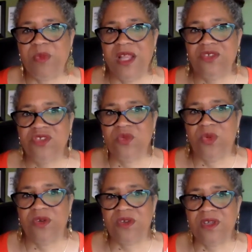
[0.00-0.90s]
policy
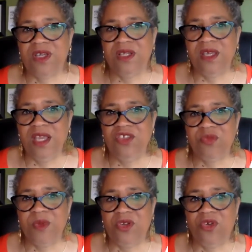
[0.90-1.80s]
work and
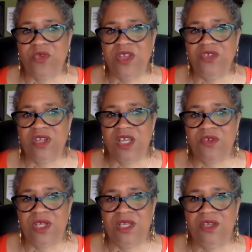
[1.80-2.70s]
engagement on race and
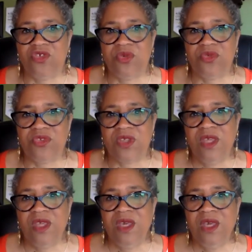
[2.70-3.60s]
equity issues
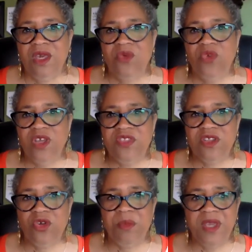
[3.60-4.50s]
with
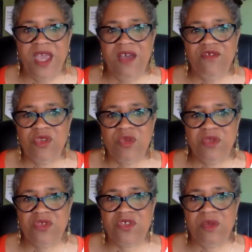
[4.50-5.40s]
and on behalf of the
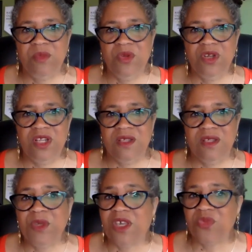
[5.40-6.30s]
business community,
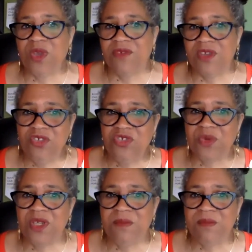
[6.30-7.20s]
because we have a
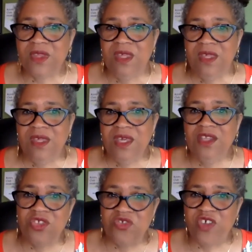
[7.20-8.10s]
history in
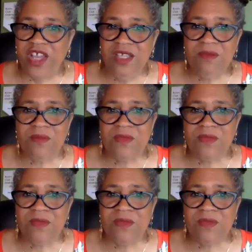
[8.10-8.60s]
this fight